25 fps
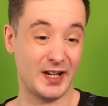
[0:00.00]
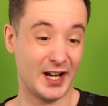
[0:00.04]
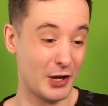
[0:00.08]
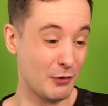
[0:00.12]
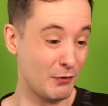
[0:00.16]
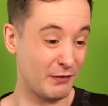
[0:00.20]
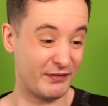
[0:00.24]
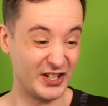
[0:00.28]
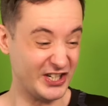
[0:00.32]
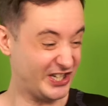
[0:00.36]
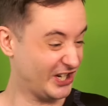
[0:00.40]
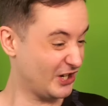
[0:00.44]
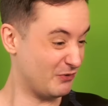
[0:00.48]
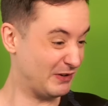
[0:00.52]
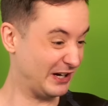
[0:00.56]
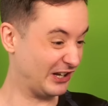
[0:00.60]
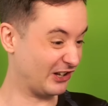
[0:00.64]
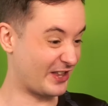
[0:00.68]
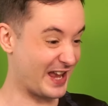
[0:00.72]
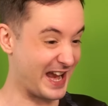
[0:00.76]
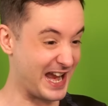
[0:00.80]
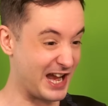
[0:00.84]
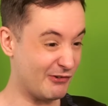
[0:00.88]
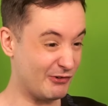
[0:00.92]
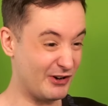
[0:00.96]
know, if you're 2 0
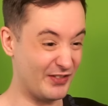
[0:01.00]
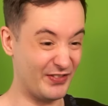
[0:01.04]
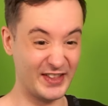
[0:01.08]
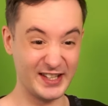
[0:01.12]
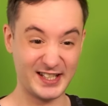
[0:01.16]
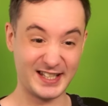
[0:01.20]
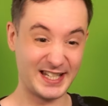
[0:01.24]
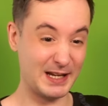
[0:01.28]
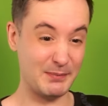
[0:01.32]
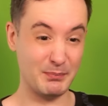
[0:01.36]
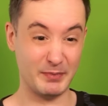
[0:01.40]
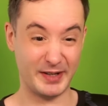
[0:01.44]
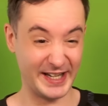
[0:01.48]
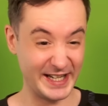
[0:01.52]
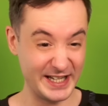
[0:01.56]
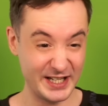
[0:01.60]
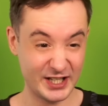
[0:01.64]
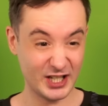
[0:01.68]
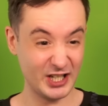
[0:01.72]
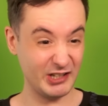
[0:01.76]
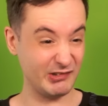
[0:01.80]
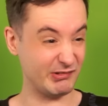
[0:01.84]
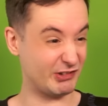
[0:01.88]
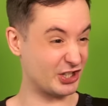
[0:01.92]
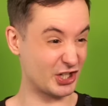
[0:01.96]
down and they seem
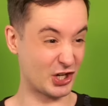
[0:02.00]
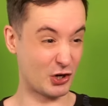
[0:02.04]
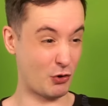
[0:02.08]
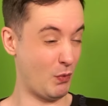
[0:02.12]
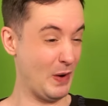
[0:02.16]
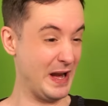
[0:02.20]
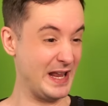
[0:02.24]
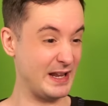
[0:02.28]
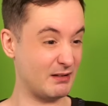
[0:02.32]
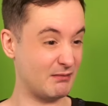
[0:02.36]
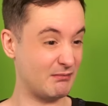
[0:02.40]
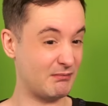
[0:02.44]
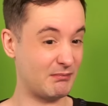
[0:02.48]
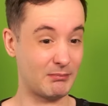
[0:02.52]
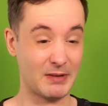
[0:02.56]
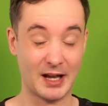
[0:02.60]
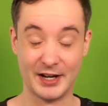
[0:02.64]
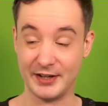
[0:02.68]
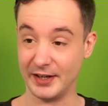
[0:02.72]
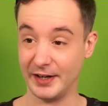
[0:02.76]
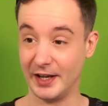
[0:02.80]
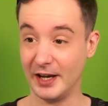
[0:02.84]
decent, just quit. I don't